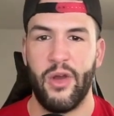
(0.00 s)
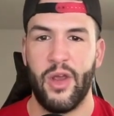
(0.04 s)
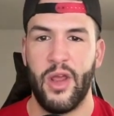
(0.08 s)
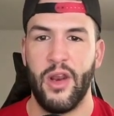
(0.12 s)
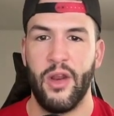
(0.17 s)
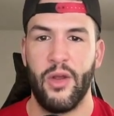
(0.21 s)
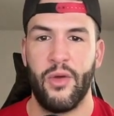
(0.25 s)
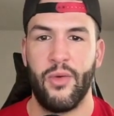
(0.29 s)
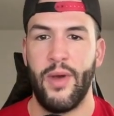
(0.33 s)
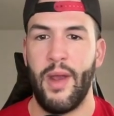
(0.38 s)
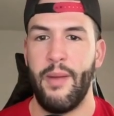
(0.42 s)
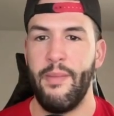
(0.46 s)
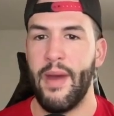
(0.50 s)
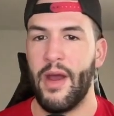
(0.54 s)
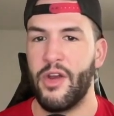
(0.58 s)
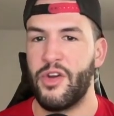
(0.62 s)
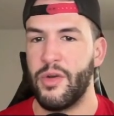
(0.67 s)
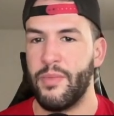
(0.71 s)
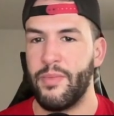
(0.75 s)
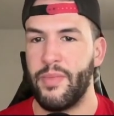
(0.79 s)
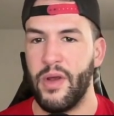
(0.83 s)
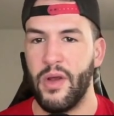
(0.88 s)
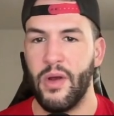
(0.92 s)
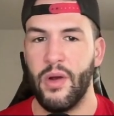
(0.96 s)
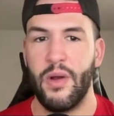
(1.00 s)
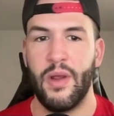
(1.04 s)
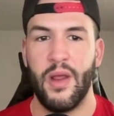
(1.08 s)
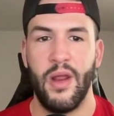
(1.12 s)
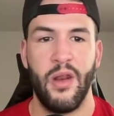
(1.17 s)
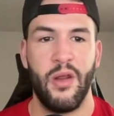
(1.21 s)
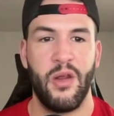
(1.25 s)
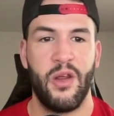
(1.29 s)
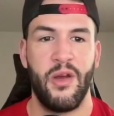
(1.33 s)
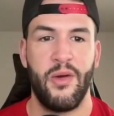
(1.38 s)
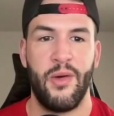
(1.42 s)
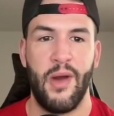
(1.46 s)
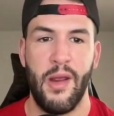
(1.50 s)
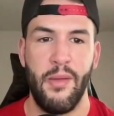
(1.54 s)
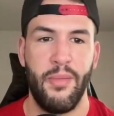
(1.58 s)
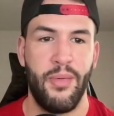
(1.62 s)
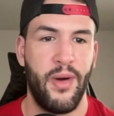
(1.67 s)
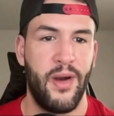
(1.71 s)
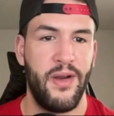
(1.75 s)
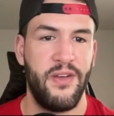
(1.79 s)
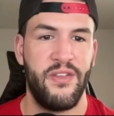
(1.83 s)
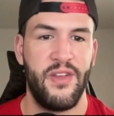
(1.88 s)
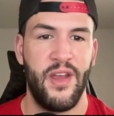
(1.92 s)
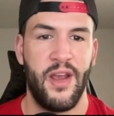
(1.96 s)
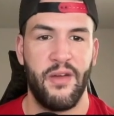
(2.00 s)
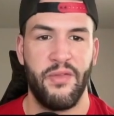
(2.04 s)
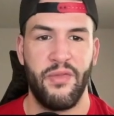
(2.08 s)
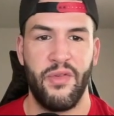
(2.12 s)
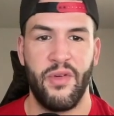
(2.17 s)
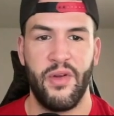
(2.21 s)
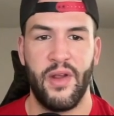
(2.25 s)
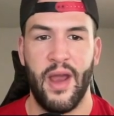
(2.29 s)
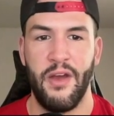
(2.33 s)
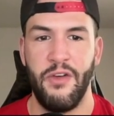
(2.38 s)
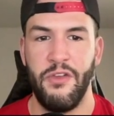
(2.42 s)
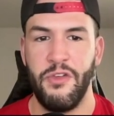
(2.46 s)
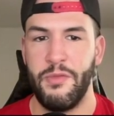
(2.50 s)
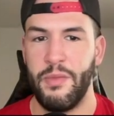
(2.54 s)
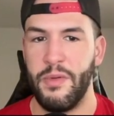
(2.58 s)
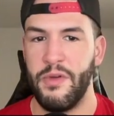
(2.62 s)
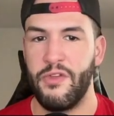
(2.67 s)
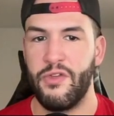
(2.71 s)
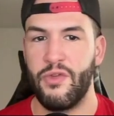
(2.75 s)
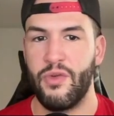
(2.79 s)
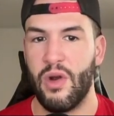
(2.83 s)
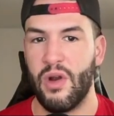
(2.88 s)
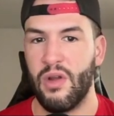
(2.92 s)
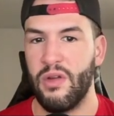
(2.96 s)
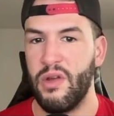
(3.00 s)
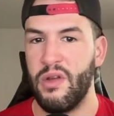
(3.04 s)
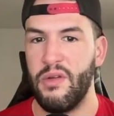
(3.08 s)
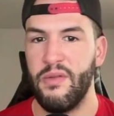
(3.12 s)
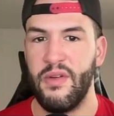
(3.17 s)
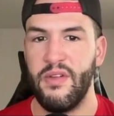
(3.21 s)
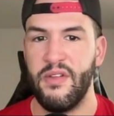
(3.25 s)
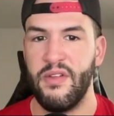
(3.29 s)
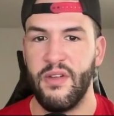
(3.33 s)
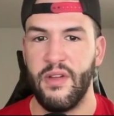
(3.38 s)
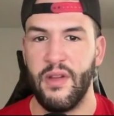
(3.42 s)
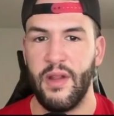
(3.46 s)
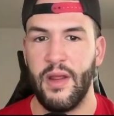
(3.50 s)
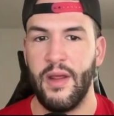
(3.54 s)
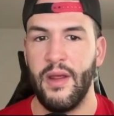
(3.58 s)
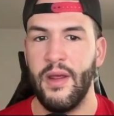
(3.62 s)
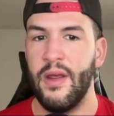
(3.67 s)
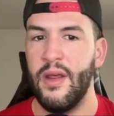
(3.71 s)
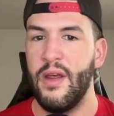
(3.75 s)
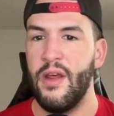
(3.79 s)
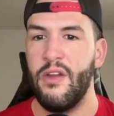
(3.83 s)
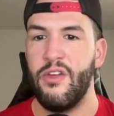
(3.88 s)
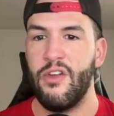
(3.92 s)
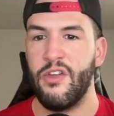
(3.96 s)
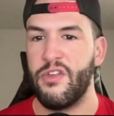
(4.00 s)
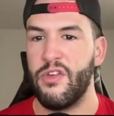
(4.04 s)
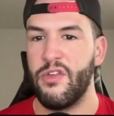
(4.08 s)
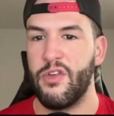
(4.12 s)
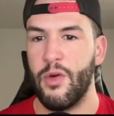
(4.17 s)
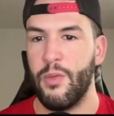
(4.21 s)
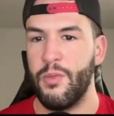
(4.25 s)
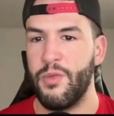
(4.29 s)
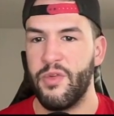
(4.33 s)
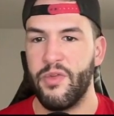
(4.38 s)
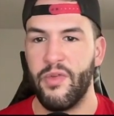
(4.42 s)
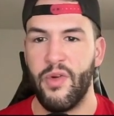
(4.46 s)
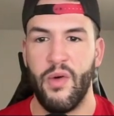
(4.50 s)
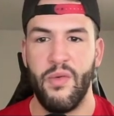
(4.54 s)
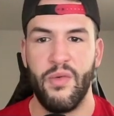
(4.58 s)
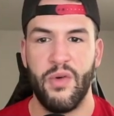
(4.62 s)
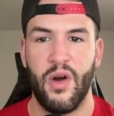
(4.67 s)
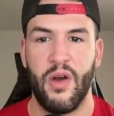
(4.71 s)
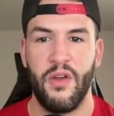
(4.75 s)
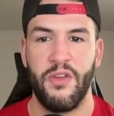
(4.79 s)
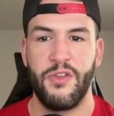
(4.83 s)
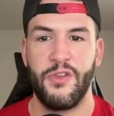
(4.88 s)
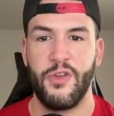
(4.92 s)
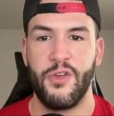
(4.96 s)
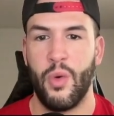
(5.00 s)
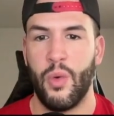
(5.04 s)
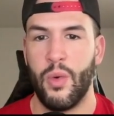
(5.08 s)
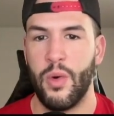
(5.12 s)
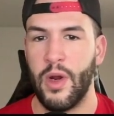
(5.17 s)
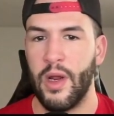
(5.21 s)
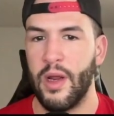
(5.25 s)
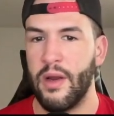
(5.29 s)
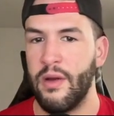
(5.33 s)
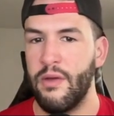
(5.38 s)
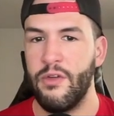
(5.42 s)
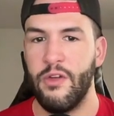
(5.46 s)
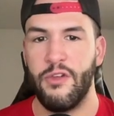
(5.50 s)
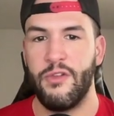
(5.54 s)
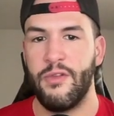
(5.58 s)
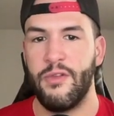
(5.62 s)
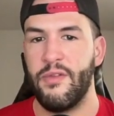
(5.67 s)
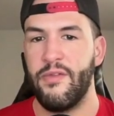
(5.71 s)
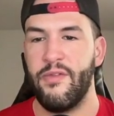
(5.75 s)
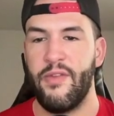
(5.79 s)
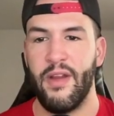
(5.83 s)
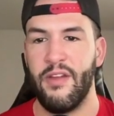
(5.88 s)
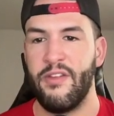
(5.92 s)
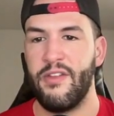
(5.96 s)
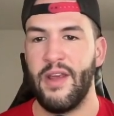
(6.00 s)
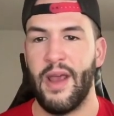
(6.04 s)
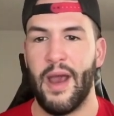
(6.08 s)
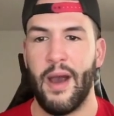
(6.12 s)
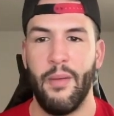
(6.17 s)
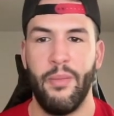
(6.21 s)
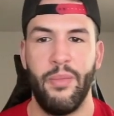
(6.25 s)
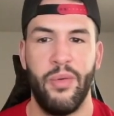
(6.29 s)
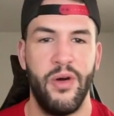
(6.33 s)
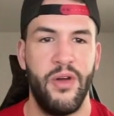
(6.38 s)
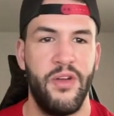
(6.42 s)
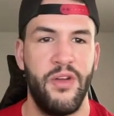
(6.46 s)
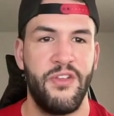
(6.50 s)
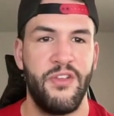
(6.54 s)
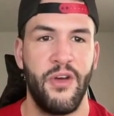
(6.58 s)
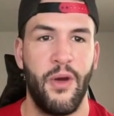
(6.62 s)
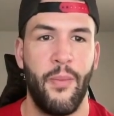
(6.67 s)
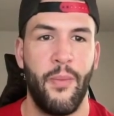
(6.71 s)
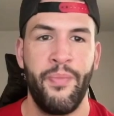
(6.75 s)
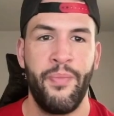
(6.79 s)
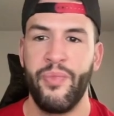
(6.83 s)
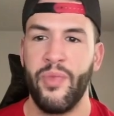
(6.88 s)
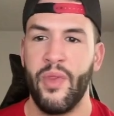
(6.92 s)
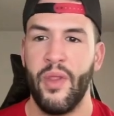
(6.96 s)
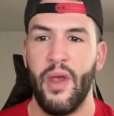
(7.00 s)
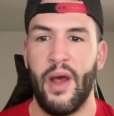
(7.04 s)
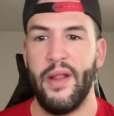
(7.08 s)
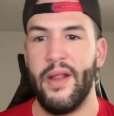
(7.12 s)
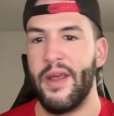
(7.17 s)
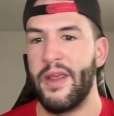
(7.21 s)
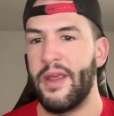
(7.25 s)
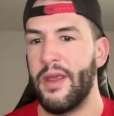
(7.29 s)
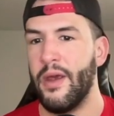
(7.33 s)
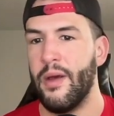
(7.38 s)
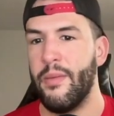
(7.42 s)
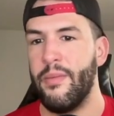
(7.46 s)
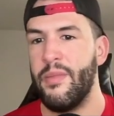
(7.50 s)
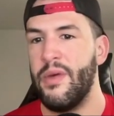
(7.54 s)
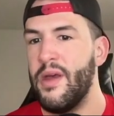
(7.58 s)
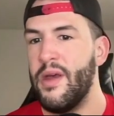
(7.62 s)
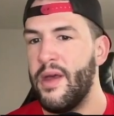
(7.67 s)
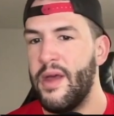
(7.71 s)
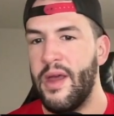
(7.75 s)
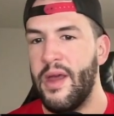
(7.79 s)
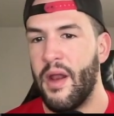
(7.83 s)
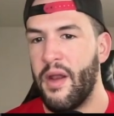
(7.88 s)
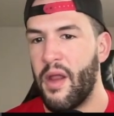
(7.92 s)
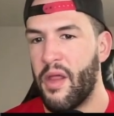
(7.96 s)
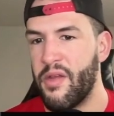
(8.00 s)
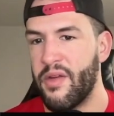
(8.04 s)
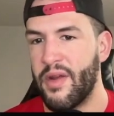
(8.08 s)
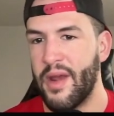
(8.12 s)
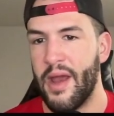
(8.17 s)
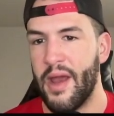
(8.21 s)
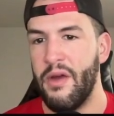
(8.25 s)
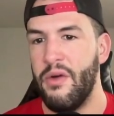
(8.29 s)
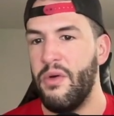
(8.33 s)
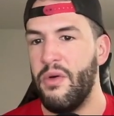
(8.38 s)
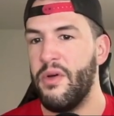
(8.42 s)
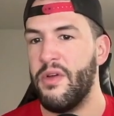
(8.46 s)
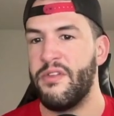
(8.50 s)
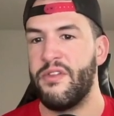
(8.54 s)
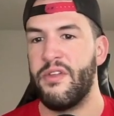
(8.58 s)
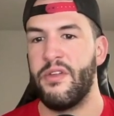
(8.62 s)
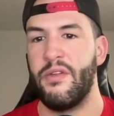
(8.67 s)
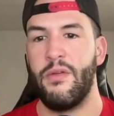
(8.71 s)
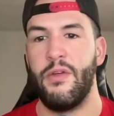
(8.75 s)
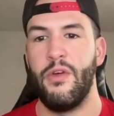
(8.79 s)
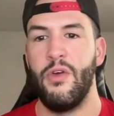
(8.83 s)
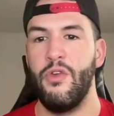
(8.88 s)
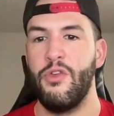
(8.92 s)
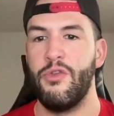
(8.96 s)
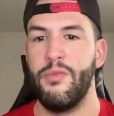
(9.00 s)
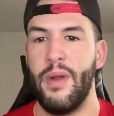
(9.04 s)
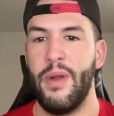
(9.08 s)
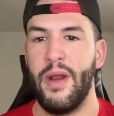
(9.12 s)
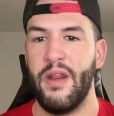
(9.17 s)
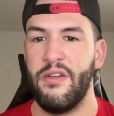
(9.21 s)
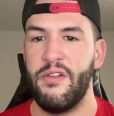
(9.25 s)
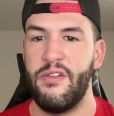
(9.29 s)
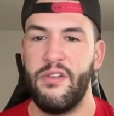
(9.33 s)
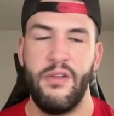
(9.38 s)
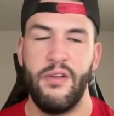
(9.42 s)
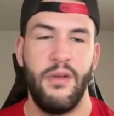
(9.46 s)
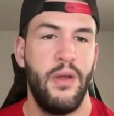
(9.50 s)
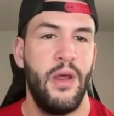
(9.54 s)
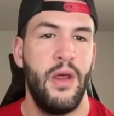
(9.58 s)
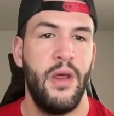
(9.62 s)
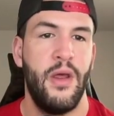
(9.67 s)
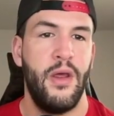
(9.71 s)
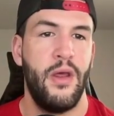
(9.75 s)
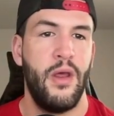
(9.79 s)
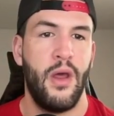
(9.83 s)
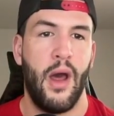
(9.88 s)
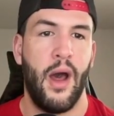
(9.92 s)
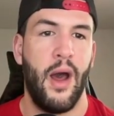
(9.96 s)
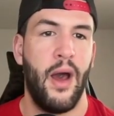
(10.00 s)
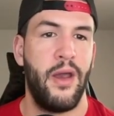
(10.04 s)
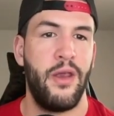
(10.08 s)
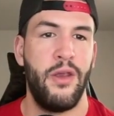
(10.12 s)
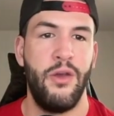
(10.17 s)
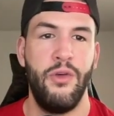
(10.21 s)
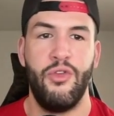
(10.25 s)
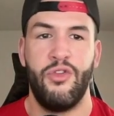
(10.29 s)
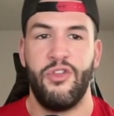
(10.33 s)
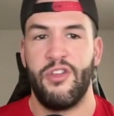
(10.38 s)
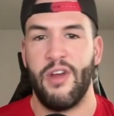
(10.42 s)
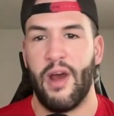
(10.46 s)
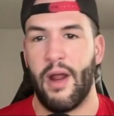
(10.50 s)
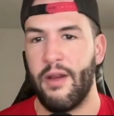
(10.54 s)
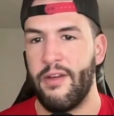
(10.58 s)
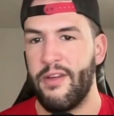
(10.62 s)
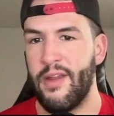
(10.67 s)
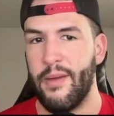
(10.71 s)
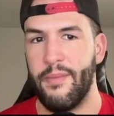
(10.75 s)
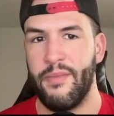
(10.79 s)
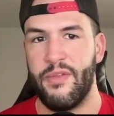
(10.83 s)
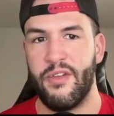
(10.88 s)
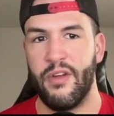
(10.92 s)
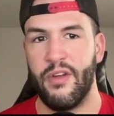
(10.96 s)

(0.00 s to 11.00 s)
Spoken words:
getting a great matchup here, getting a great price tag for a guy who's been struggling recently, just in terms of overall scoring, just fantasy output. So I like him. Another guy who is huge minutes, huge shot attempts.